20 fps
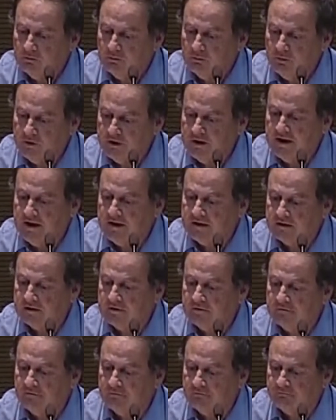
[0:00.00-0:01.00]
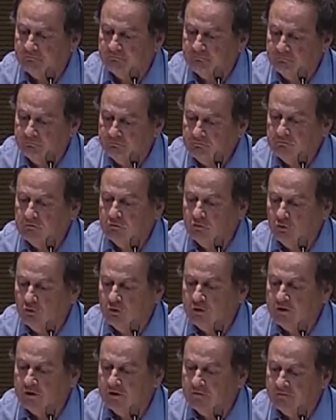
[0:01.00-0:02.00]
we get
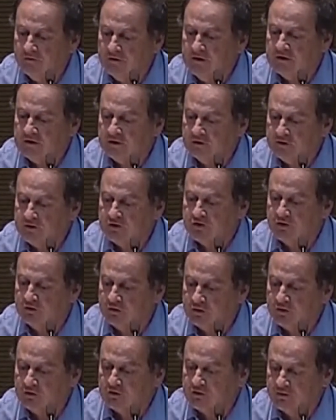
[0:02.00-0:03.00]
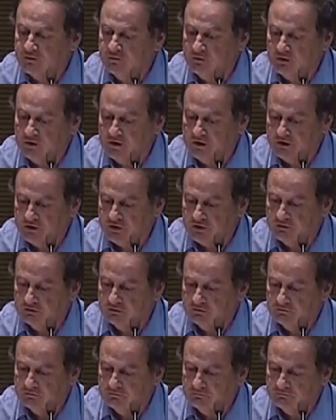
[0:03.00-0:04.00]
doing a filter historical
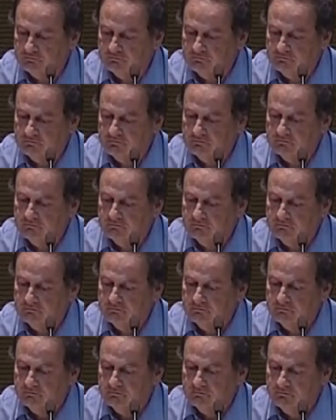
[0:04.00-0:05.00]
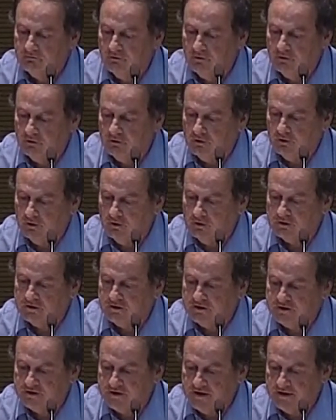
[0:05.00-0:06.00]
simulation for all
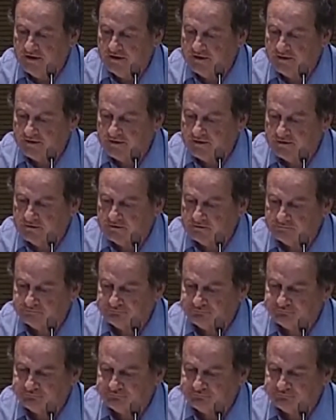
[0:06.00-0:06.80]
these dates.